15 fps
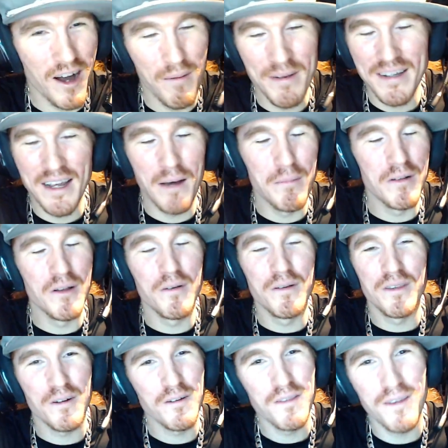down below with
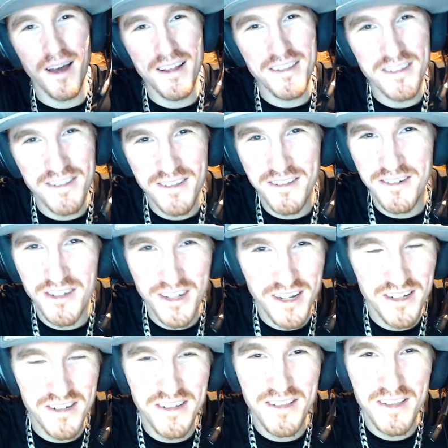your thoughts and
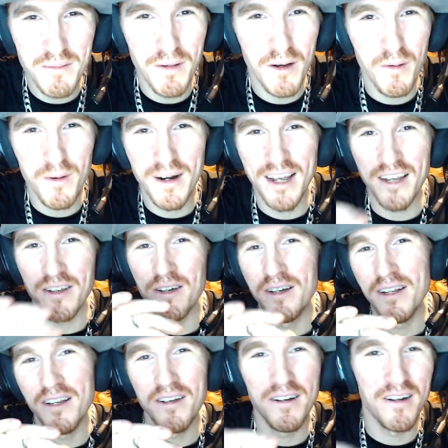suggestions about what I could
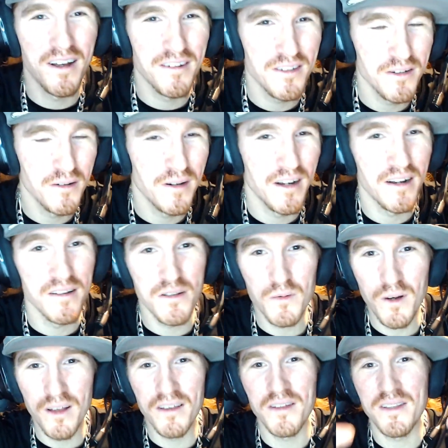and could not do, and as
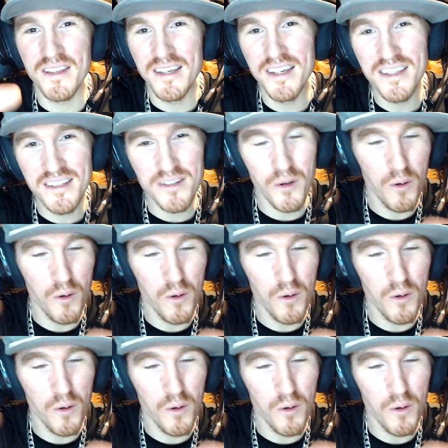well as this whole